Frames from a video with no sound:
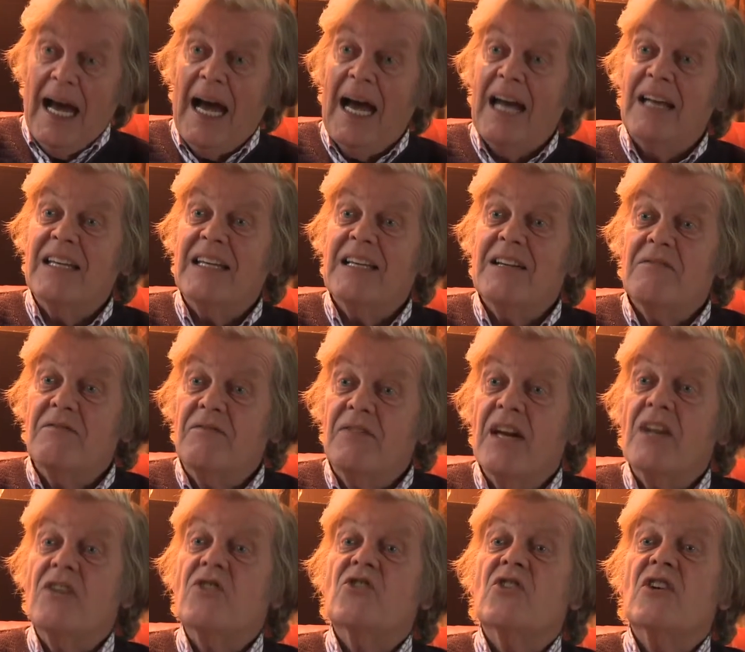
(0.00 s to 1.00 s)
And he
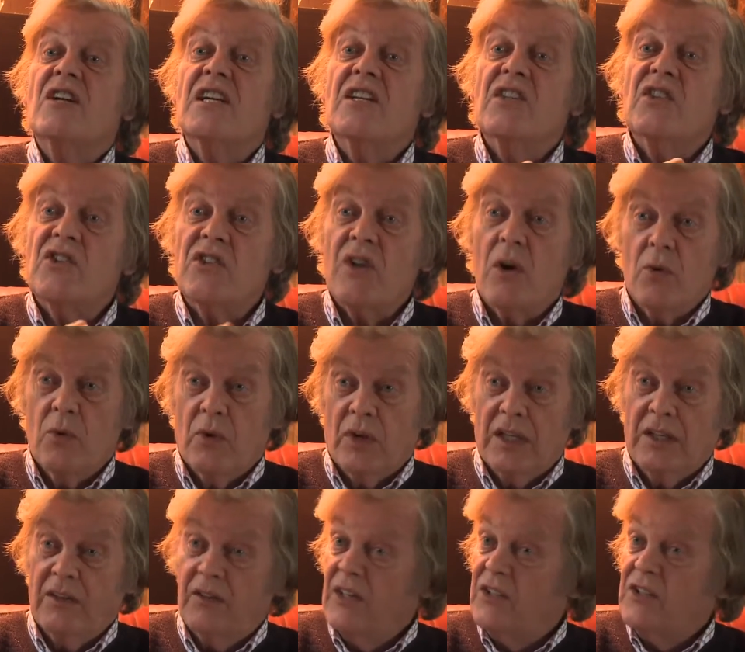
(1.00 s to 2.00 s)
eventually sold
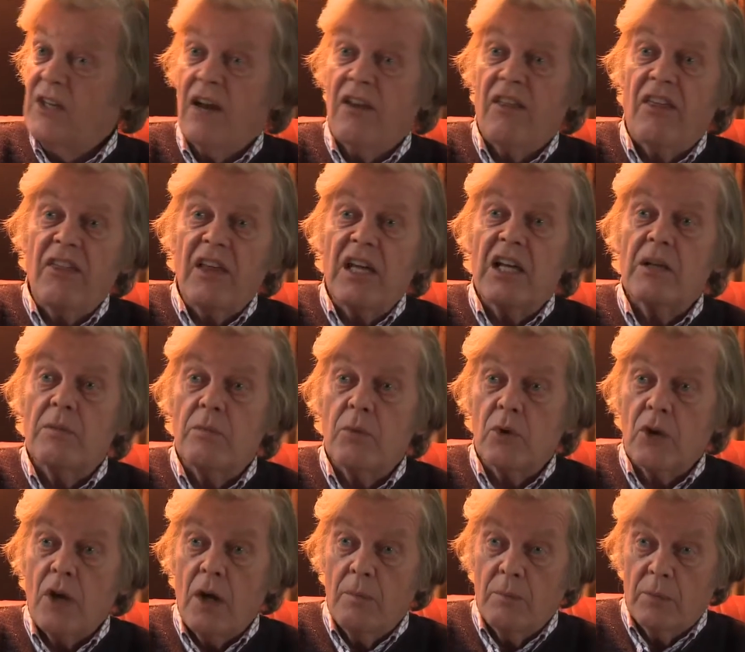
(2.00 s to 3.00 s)
it, this
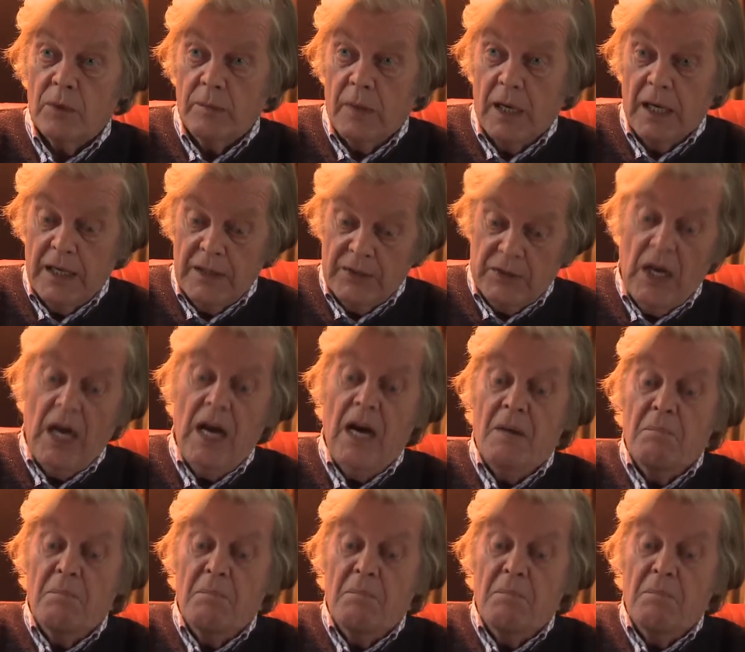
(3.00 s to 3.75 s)
unthinkable compromise,